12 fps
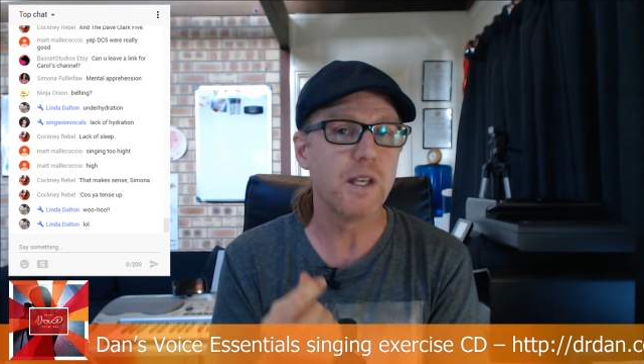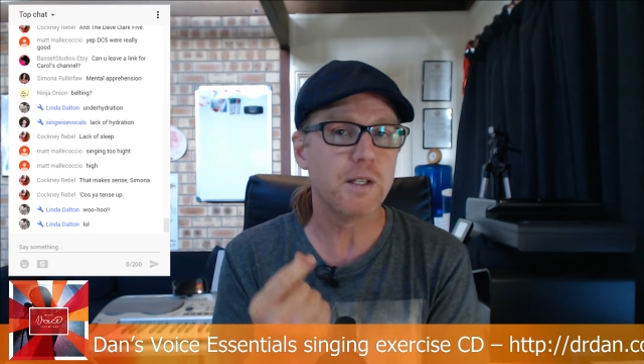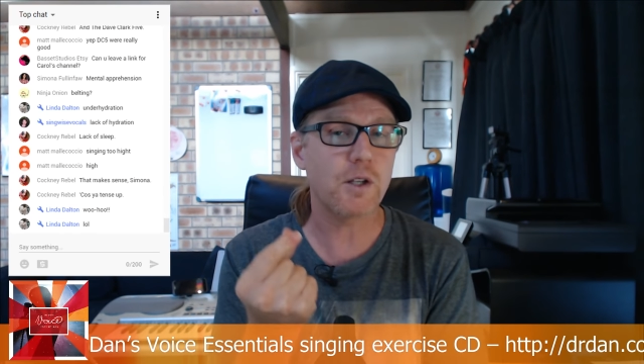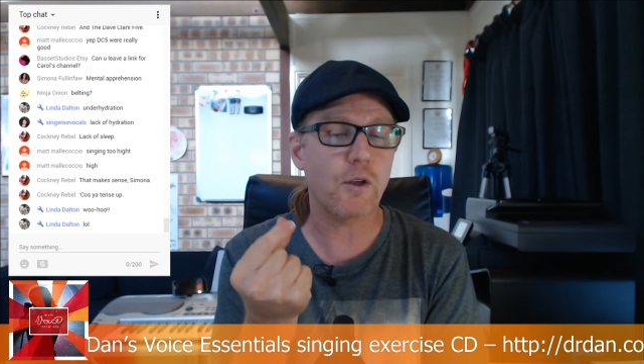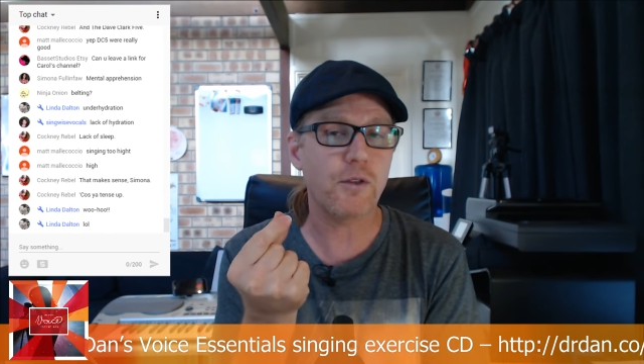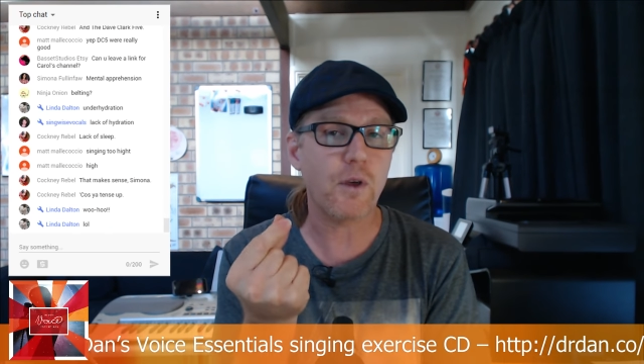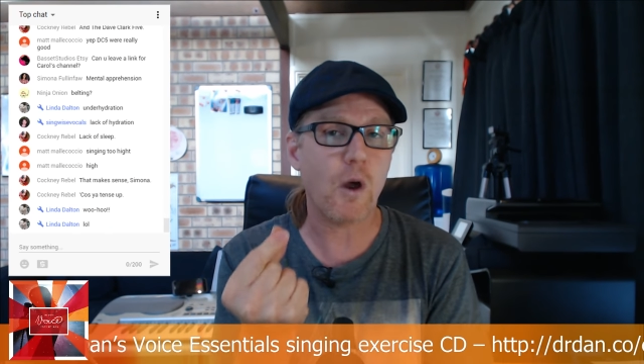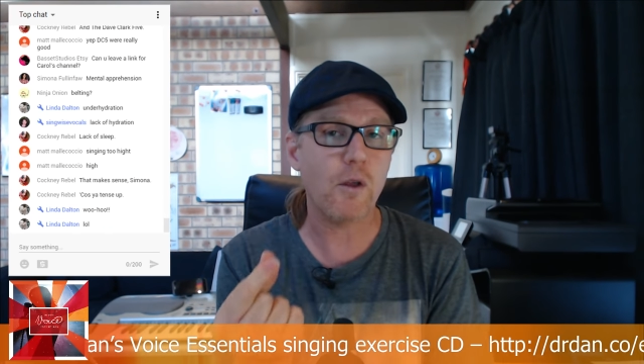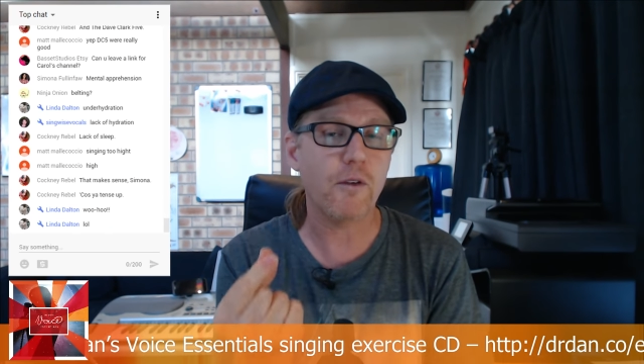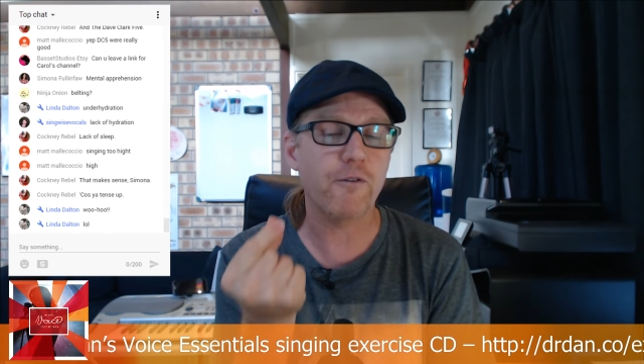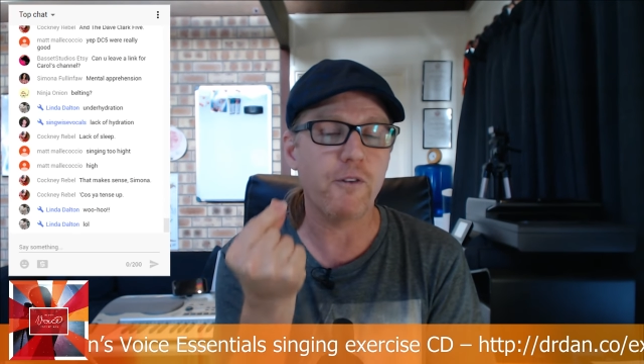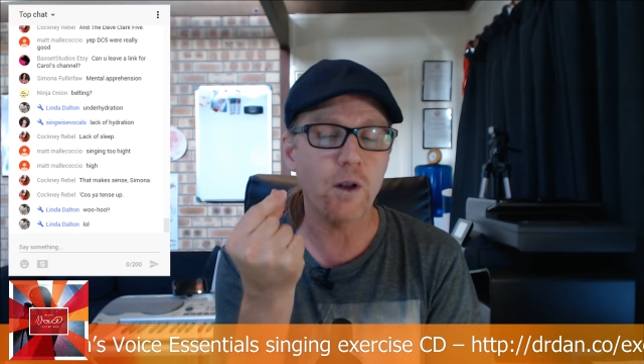So
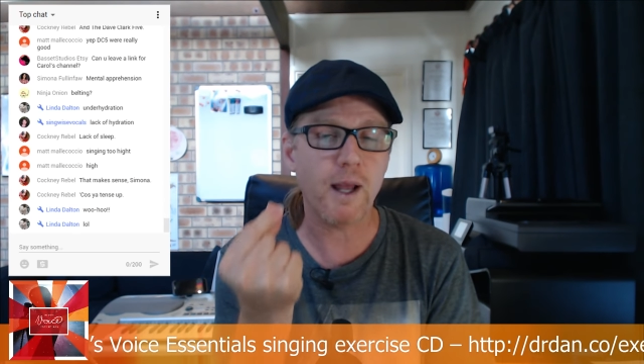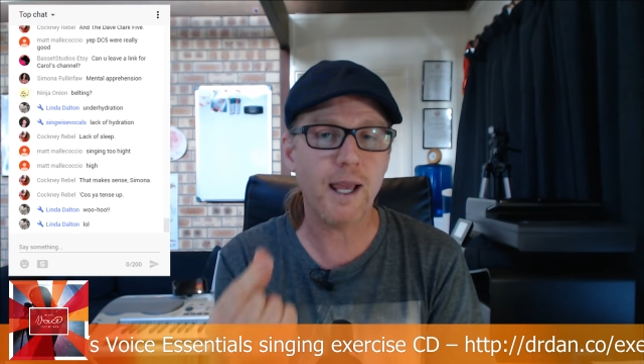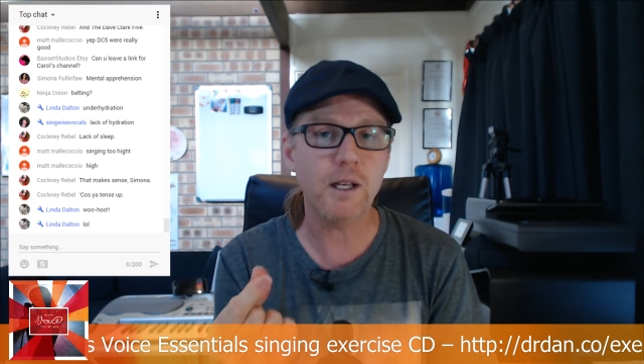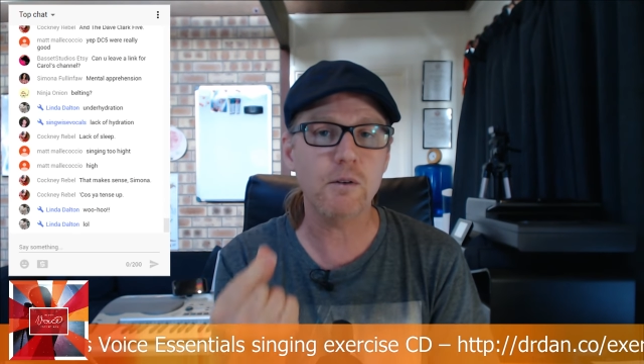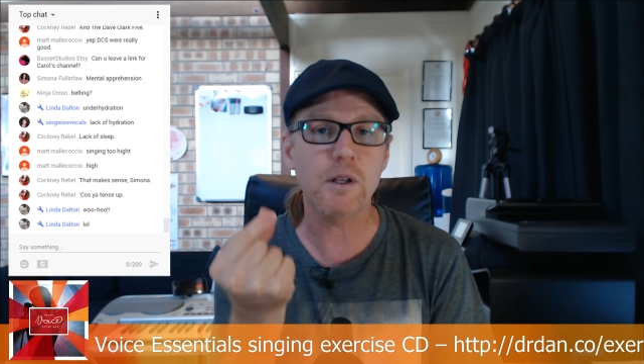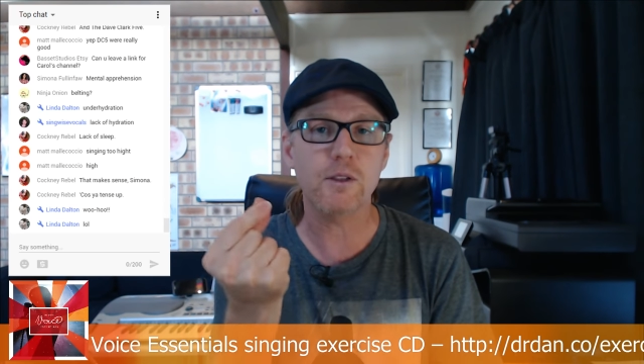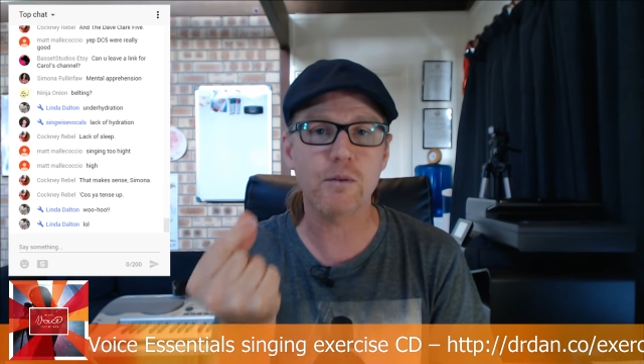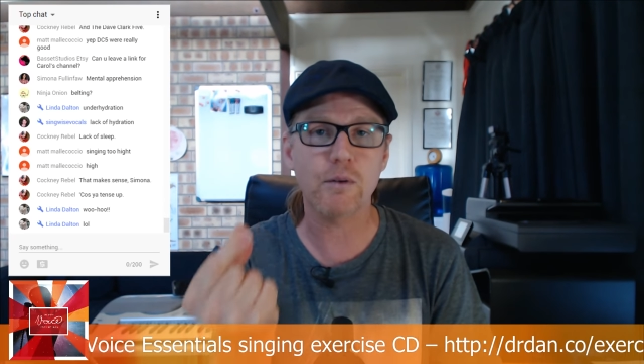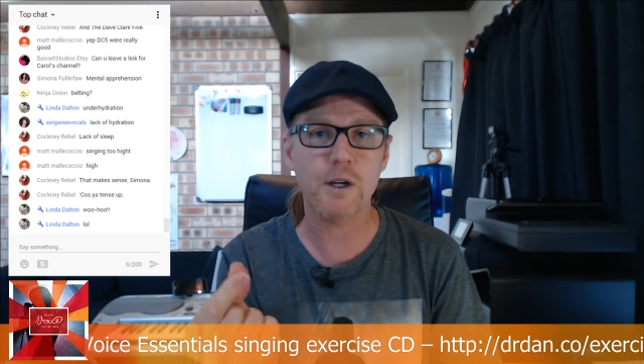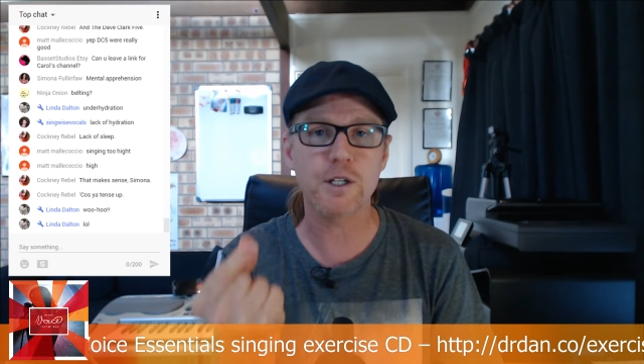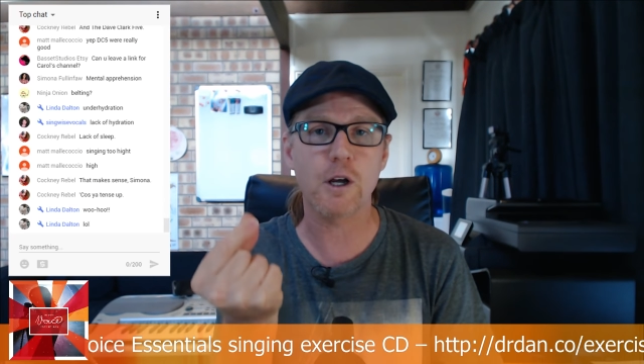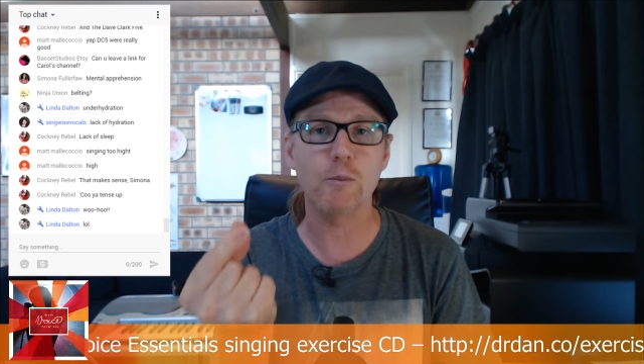th-
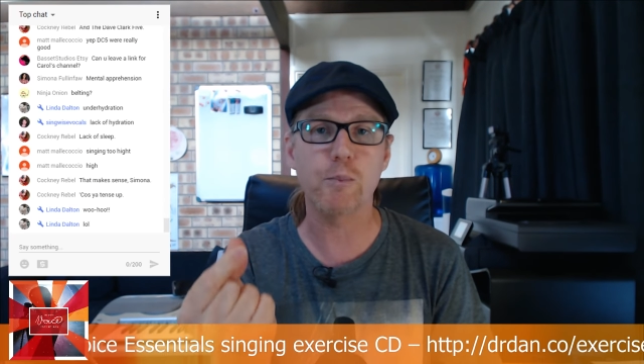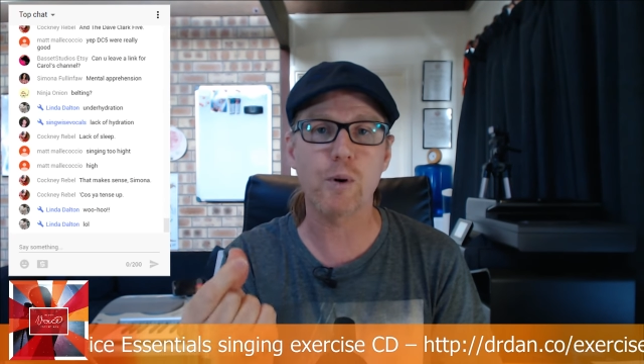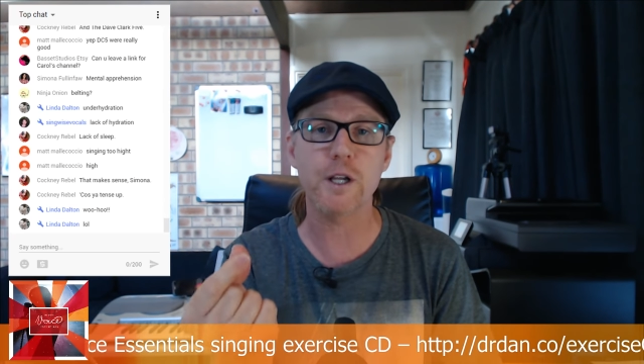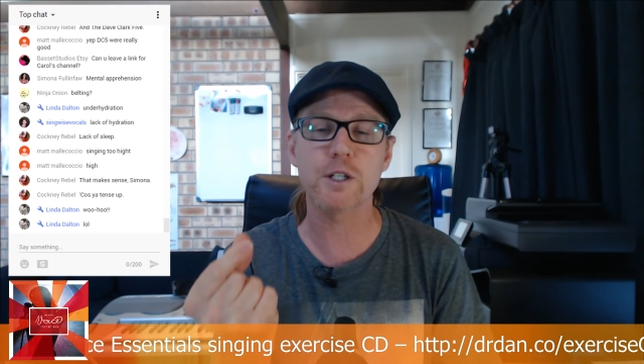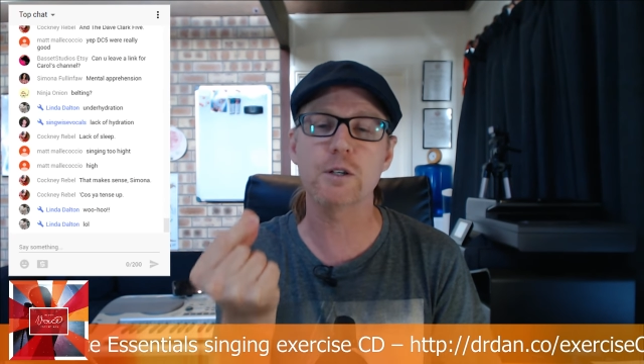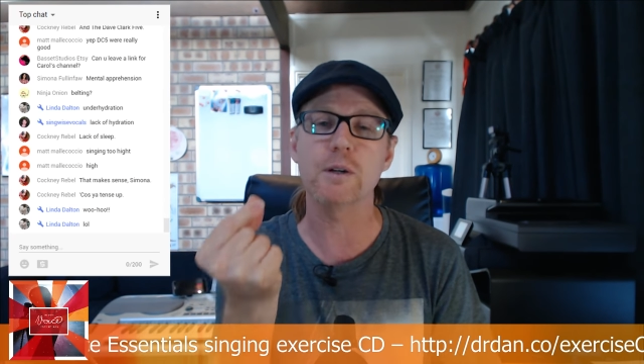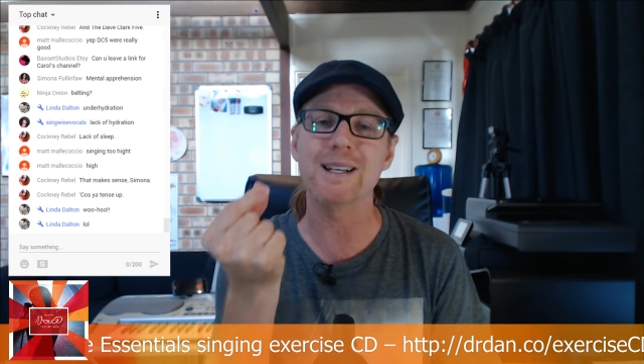threshold pressure